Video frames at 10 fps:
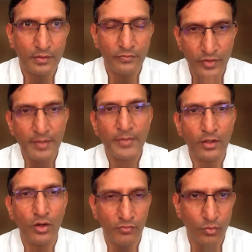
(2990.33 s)

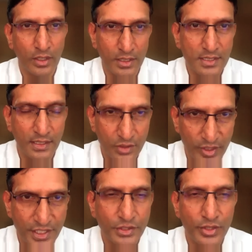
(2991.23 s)
framing of what is the
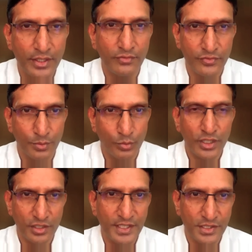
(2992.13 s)
trajectory of Jammu and
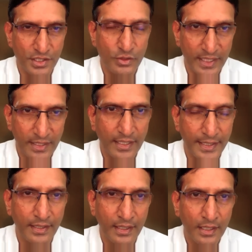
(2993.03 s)
Kashmir since
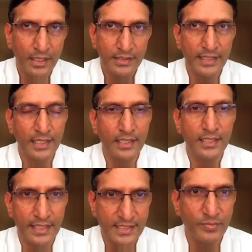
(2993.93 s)
2019, then clearly
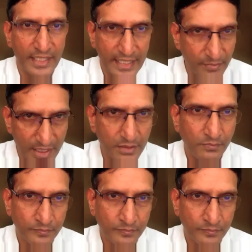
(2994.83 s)
things have been getting better.